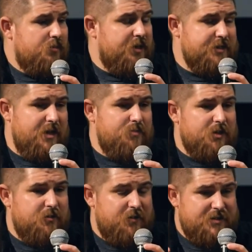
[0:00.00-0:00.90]
because I
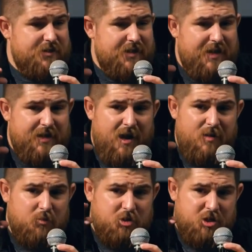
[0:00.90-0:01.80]
believe that today
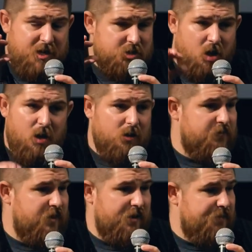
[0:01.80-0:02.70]
God will change all
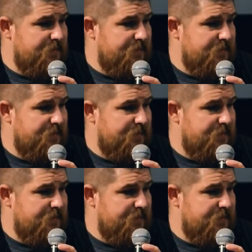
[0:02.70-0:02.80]
of that.